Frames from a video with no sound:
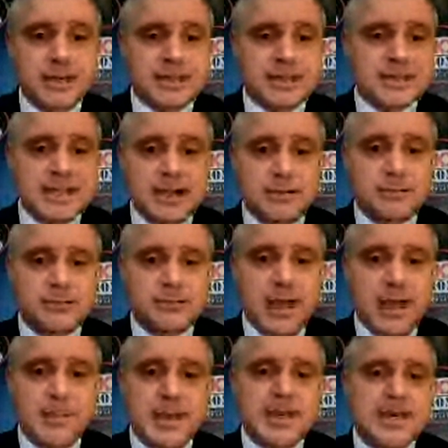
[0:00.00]
myself,
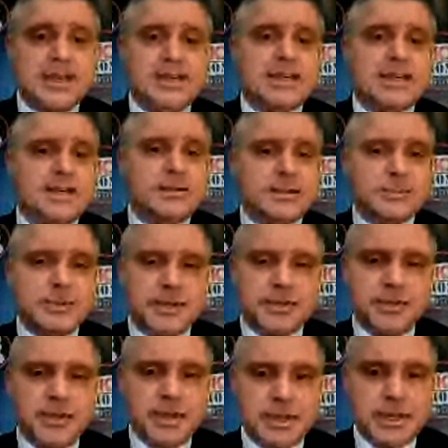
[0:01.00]
I mean, it kills me to
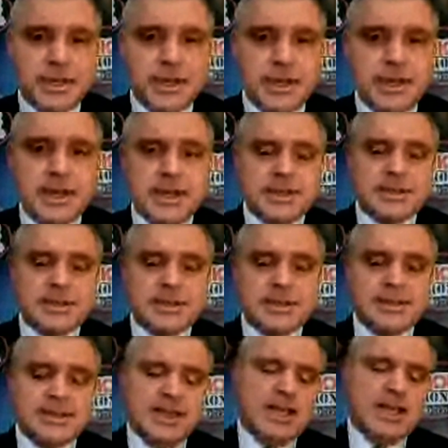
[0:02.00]
think to
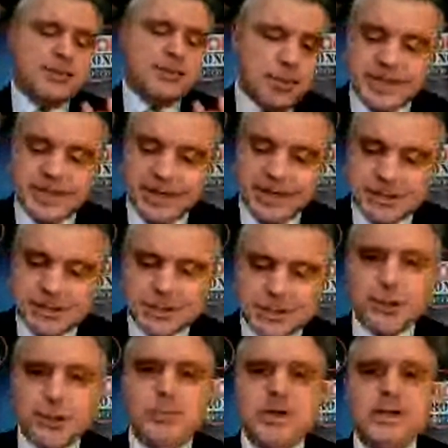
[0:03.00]
even
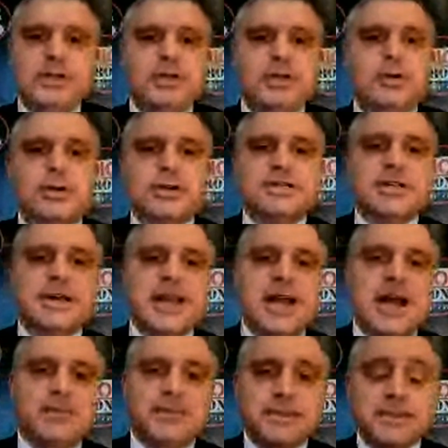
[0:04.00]
so many New Yorkers are going to
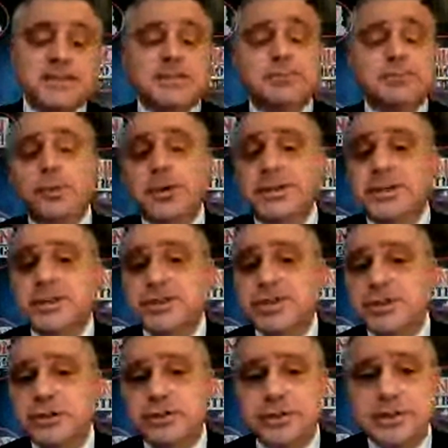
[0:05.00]
have to disappoint their
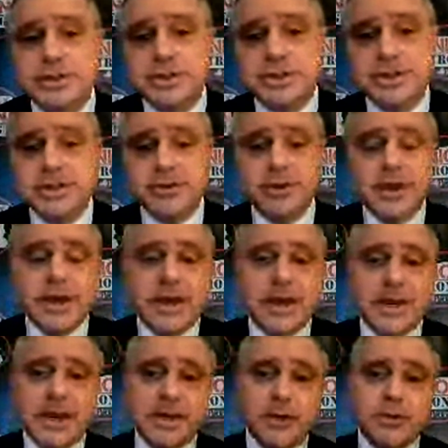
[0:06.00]
children this year.
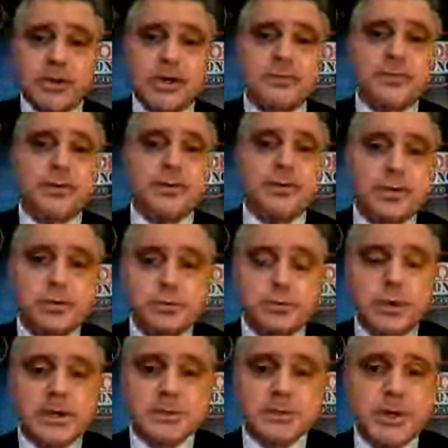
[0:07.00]
And I know, Governor,
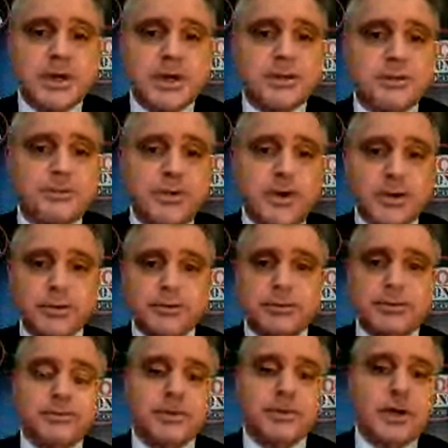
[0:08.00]
you as well, a
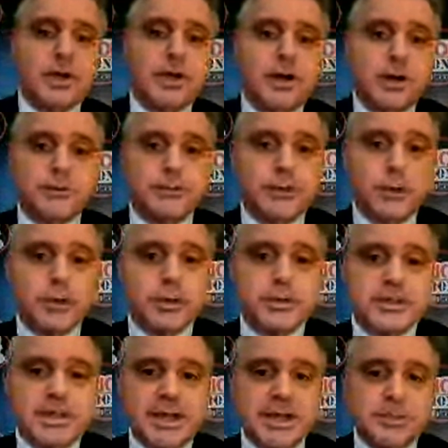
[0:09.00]
father of of
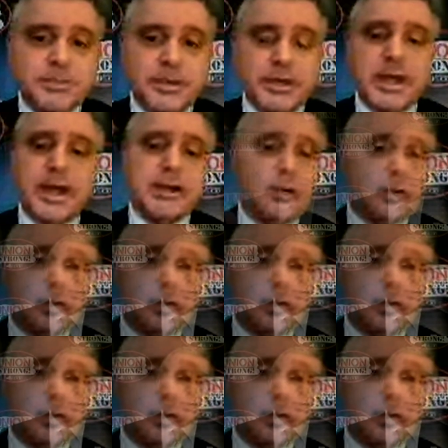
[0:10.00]
daughters like me, I